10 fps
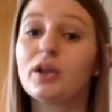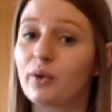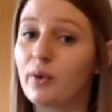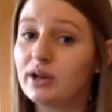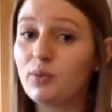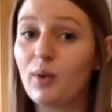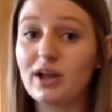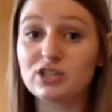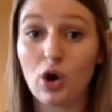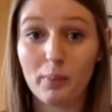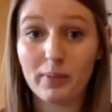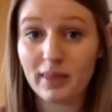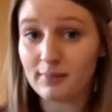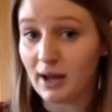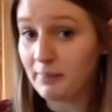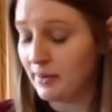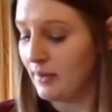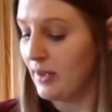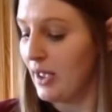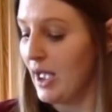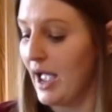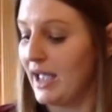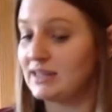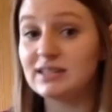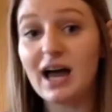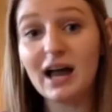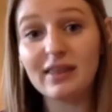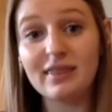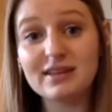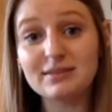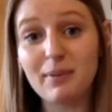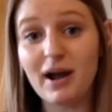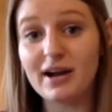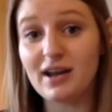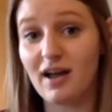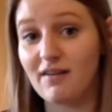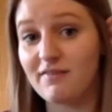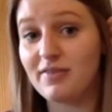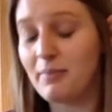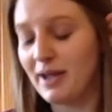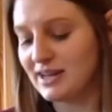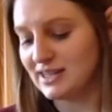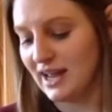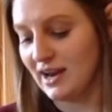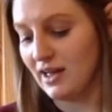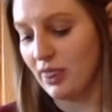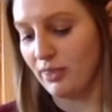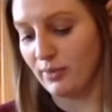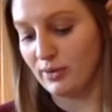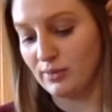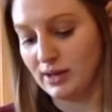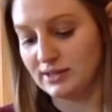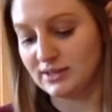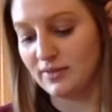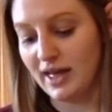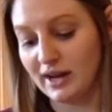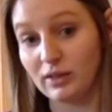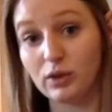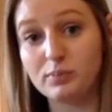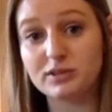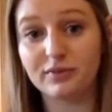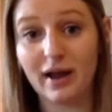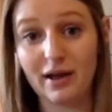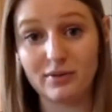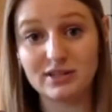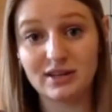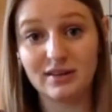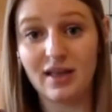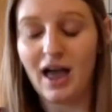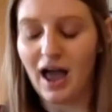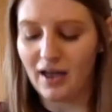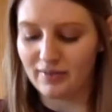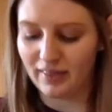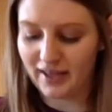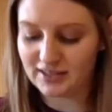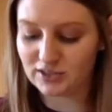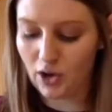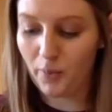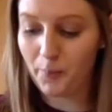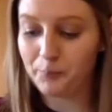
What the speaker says: You're going to want to open them up and tuck this part of the bandana through so that it loops around like so.